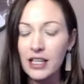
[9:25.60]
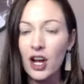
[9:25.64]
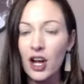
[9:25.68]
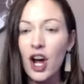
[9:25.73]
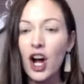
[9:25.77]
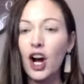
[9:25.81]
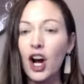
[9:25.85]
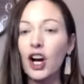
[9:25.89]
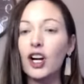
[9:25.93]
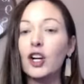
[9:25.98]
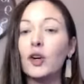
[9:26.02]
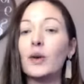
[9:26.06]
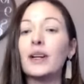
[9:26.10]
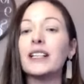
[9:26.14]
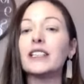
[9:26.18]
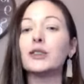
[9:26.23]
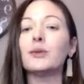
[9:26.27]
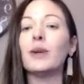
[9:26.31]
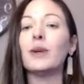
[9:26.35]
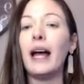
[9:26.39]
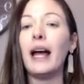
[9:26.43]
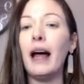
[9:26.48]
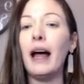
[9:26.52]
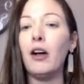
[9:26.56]
are going to
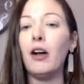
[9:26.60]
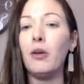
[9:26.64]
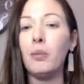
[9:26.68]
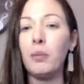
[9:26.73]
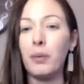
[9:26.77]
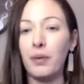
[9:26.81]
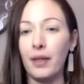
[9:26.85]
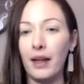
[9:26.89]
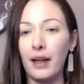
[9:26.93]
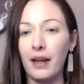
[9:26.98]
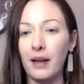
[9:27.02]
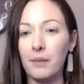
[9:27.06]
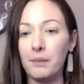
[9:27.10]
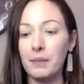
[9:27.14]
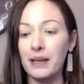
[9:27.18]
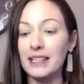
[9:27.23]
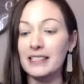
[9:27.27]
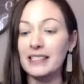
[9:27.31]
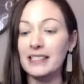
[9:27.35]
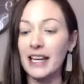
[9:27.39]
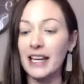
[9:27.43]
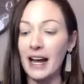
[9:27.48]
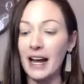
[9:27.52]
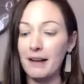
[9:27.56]
help them because
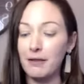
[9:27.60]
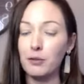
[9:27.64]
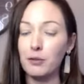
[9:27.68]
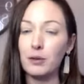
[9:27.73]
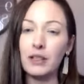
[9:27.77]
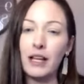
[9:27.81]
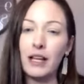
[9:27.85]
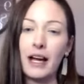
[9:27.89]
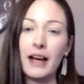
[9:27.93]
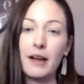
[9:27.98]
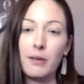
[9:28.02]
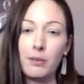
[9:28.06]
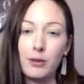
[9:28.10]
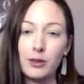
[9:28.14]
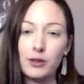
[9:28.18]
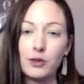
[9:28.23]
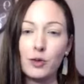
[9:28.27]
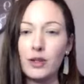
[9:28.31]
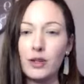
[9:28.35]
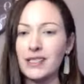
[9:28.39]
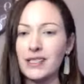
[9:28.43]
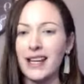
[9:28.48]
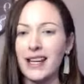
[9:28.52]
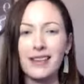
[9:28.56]
they have a reliable
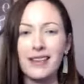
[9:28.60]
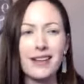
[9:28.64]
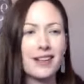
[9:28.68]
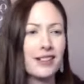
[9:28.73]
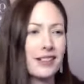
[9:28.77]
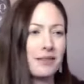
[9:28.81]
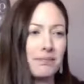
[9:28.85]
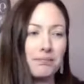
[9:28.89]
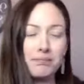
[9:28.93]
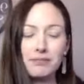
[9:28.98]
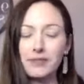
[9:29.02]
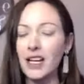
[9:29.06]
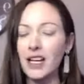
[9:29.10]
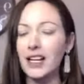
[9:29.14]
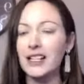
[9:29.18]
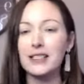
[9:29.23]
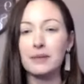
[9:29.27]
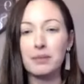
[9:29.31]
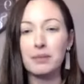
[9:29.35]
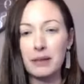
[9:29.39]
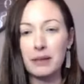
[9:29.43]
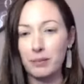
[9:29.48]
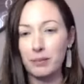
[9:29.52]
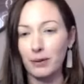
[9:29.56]
source. And there's tons of
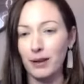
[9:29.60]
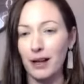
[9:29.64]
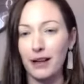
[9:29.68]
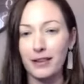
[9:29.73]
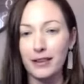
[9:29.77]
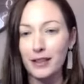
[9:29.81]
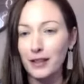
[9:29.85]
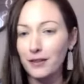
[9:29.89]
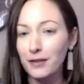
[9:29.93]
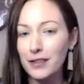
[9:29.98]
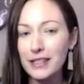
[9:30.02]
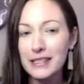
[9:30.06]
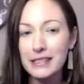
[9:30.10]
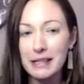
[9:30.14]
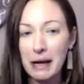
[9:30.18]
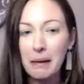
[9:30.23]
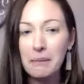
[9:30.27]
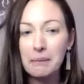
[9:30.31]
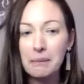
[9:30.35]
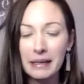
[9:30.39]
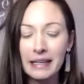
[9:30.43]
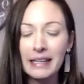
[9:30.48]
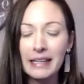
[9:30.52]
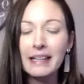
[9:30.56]
people out there. If it's
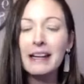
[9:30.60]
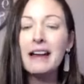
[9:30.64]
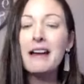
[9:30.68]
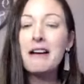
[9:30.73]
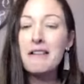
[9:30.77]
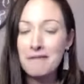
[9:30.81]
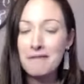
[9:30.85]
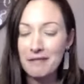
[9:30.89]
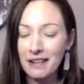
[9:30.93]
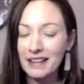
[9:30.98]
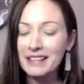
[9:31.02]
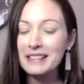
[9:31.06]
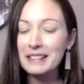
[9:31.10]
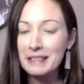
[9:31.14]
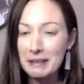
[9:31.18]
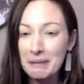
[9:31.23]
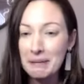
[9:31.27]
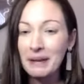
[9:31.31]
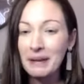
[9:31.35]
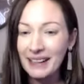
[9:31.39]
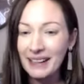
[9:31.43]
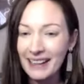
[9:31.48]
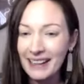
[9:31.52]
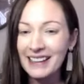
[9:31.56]
not me, find
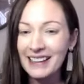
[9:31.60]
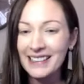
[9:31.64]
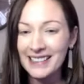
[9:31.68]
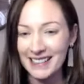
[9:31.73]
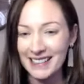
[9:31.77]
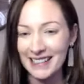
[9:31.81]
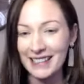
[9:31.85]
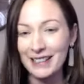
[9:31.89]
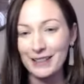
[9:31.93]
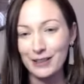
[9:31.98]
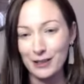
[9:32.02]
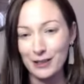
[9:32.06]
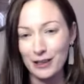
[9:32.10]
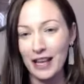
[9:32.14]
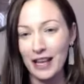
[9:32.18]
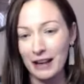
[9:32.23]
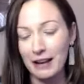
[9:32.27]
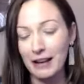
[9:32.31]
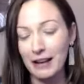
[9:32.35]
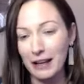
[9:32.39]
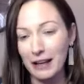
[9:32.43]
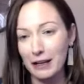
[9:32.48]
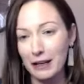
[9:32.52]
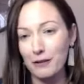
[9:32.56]
somebody else that
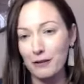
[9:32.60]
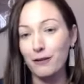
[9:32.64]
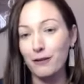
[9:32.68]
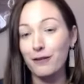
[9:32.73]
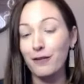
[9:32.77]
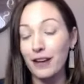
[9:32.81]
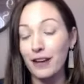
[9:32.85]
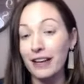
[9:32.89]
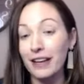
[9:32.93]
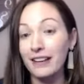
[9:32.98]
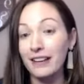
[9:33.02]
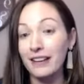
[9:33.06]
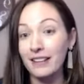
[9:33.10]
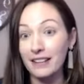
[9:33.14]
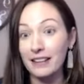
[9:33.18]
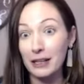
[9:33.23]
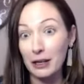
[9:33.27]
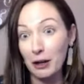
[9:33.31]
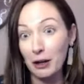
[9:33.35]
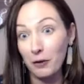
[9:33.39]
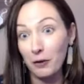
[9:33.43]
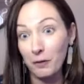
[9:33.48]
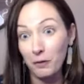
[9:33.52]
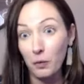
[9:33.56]
you fit,
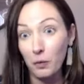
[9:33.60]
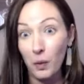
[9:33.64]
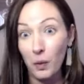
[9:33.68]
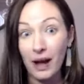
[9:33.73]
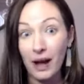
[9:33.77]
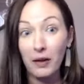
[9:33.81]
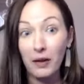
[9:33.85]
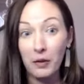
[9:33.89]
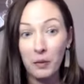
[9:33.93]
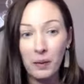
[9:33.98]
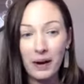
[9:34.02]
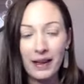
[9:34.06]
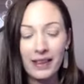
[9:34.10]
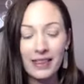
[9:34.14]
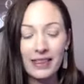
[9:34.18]
well with.